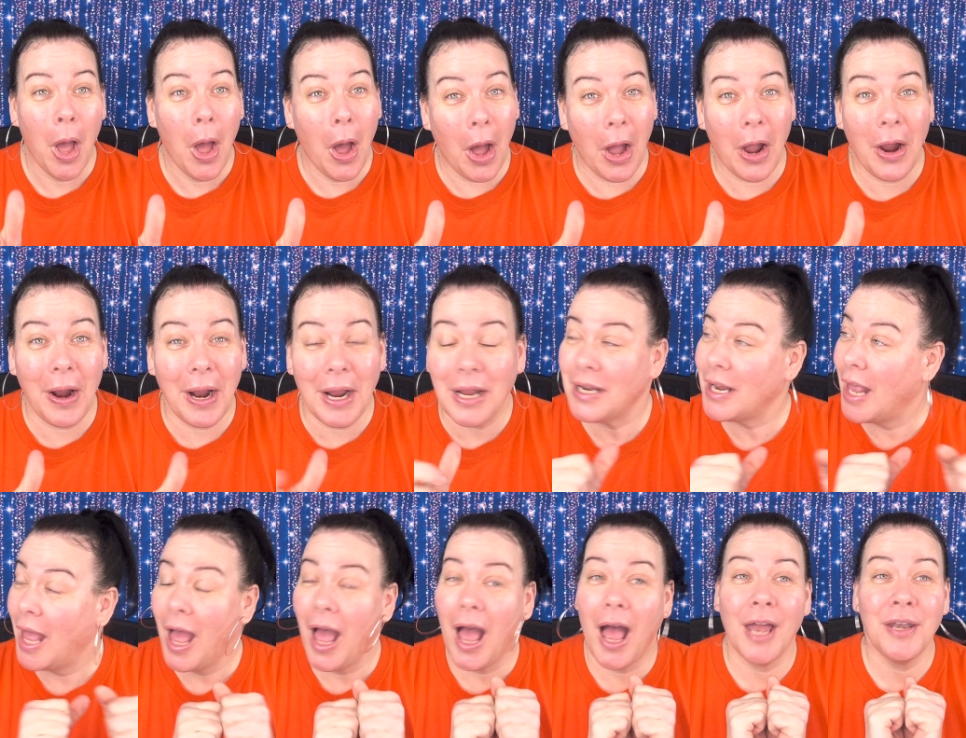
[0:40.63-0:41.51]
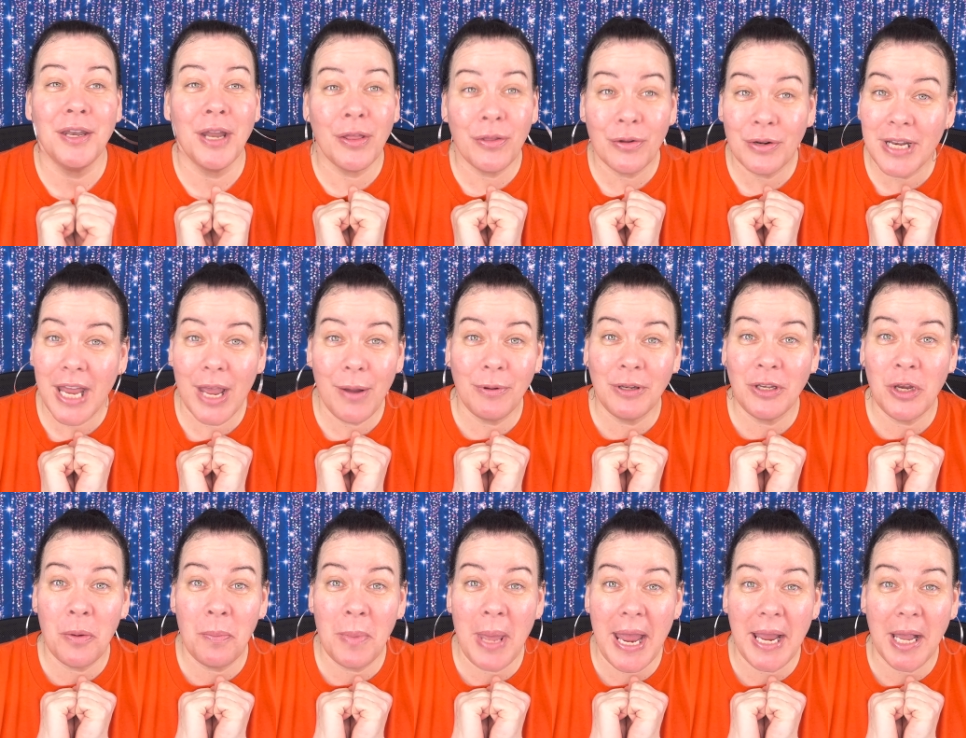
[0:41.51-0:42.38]
All right, another day with
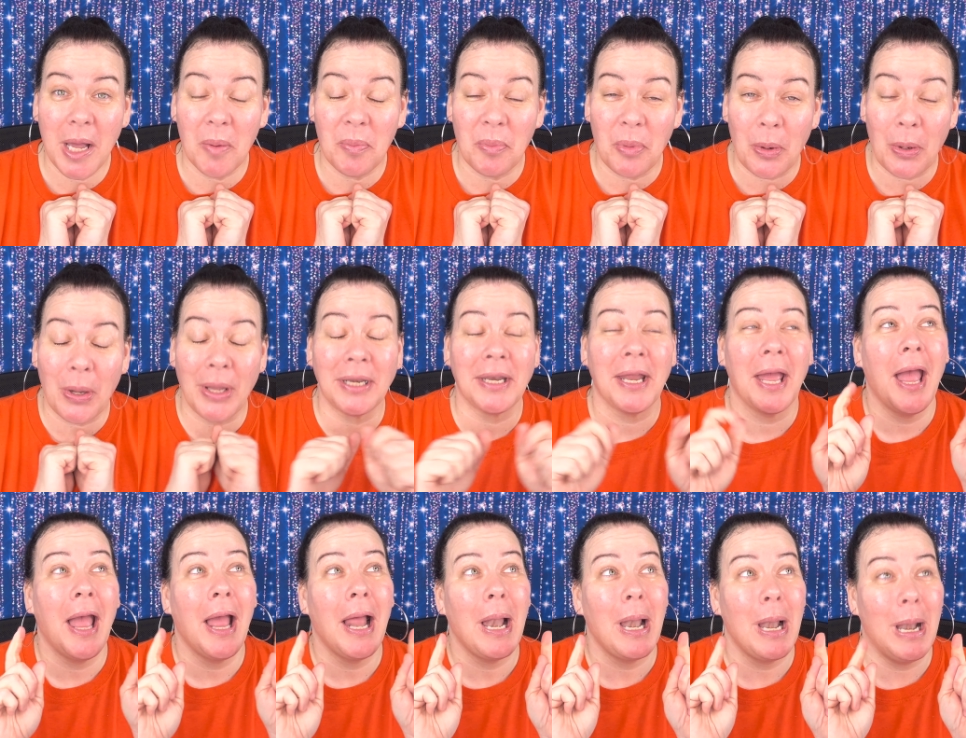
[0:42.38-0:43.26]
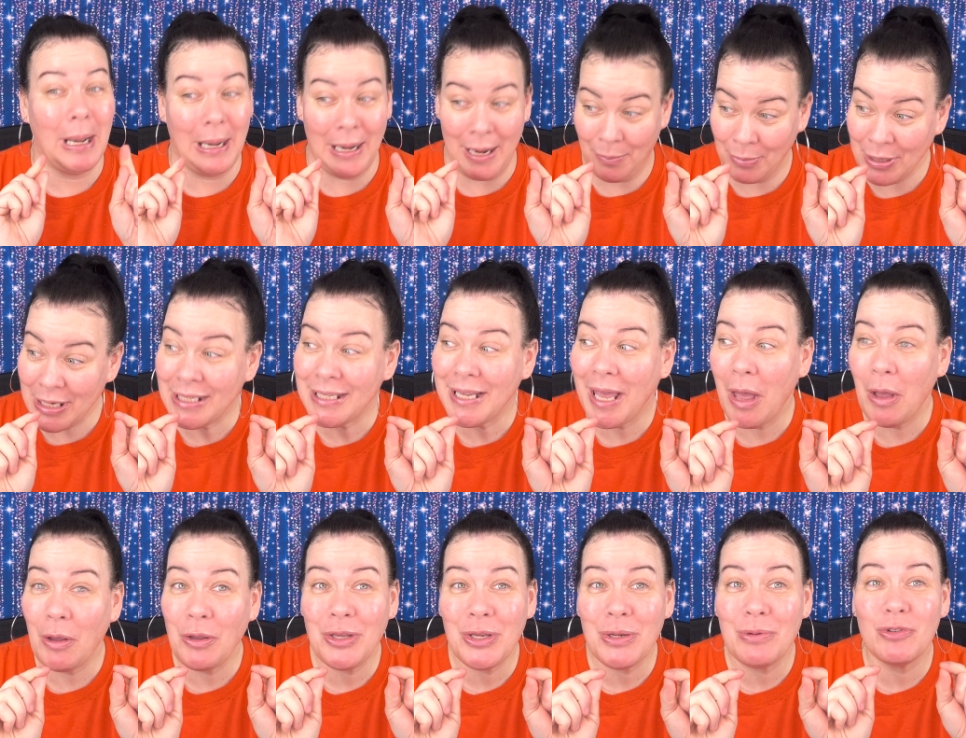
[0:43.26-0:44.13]
no makeup on. Let me
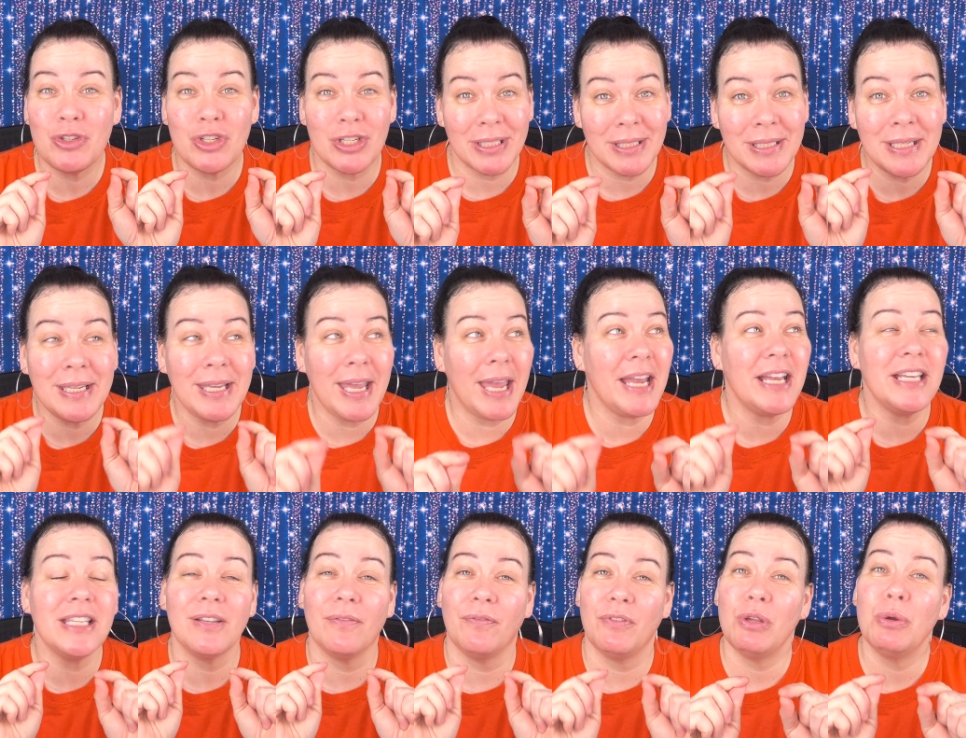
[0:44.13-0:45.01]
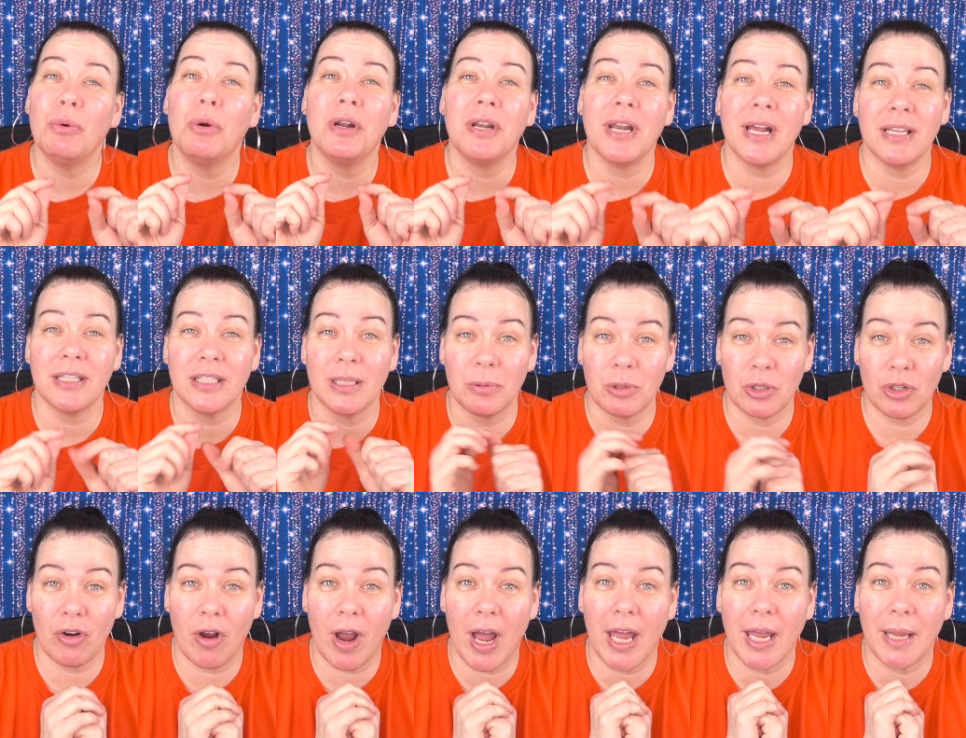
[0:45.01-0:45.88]
tell you, just in case if you are not
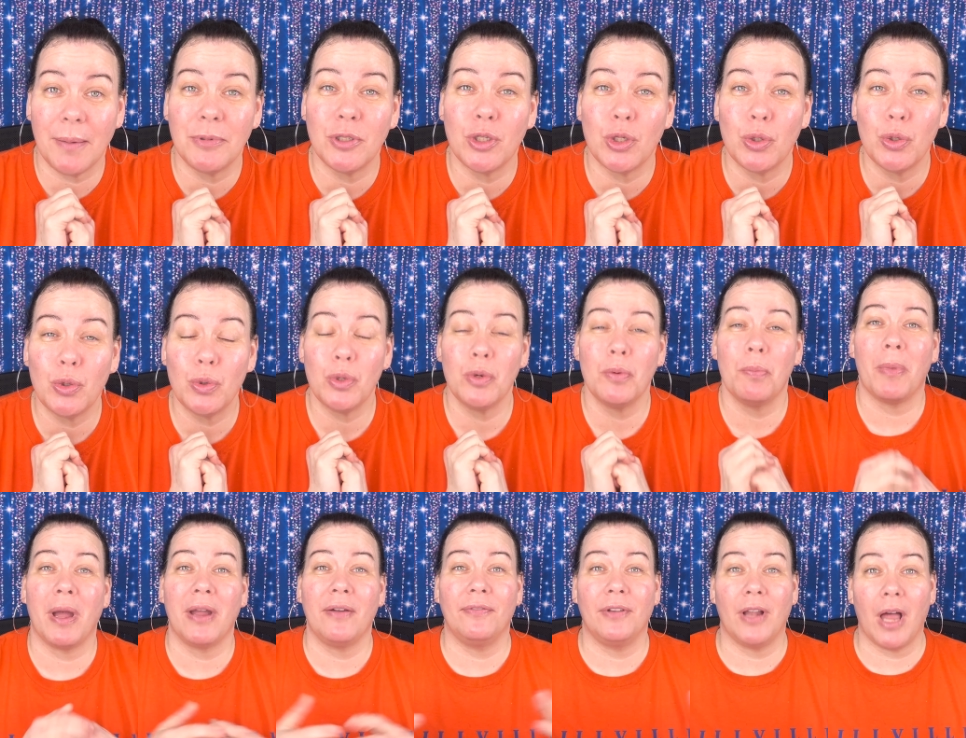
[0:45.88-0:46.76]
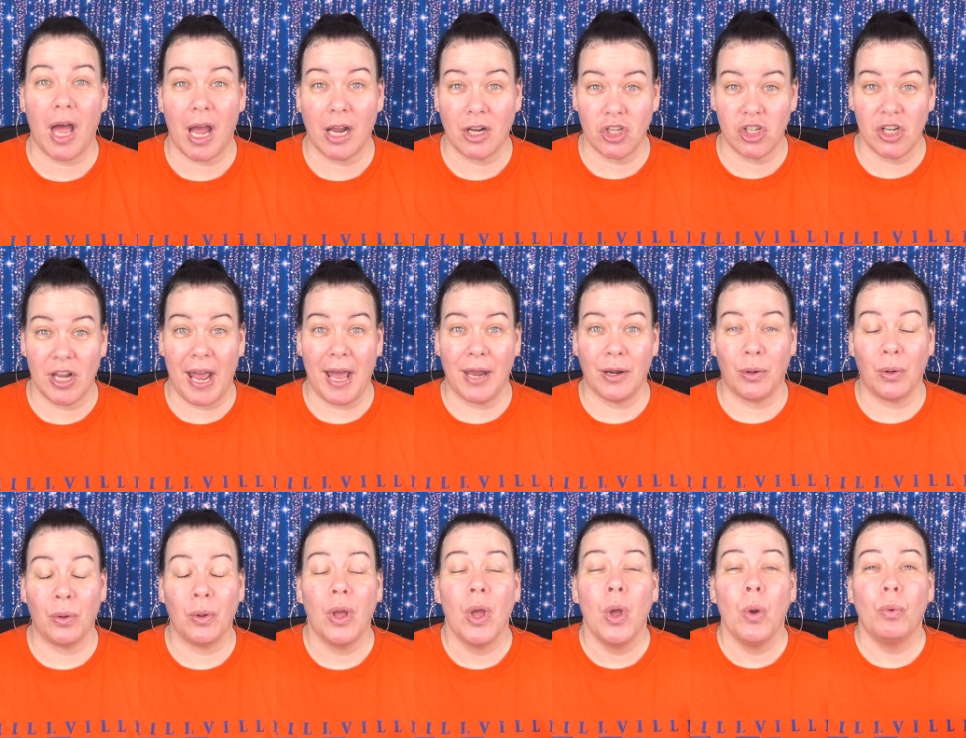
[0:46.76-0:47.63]
subscribed to my vlog
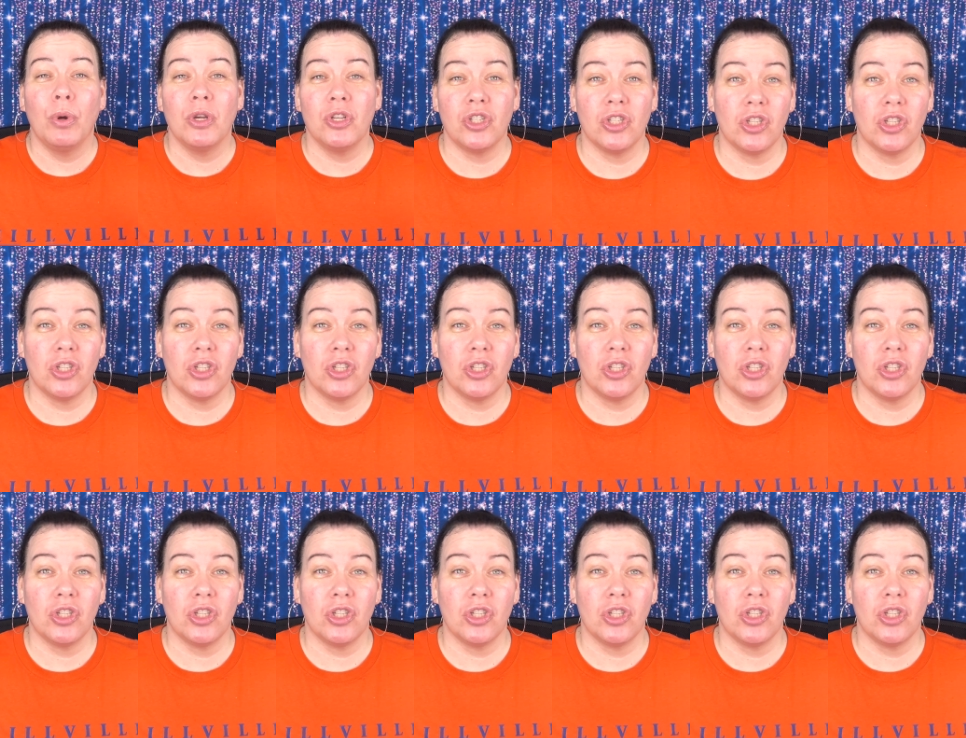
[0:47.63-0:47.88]
channel, which